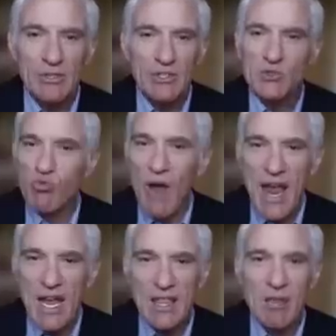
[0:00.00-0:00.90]
to
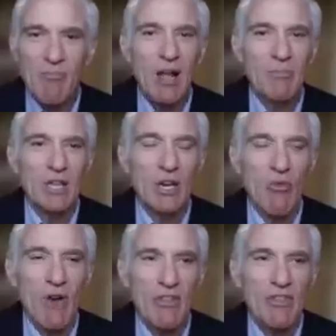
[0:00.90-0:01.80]
sway the public
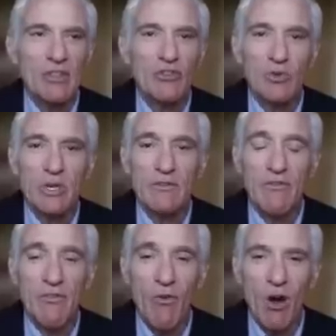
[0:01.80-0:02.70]
rather than to
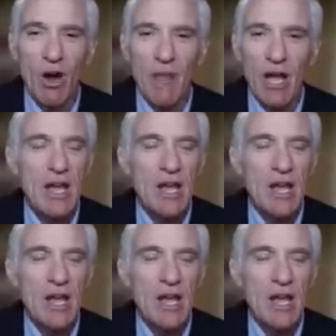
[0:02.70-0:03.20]
inform.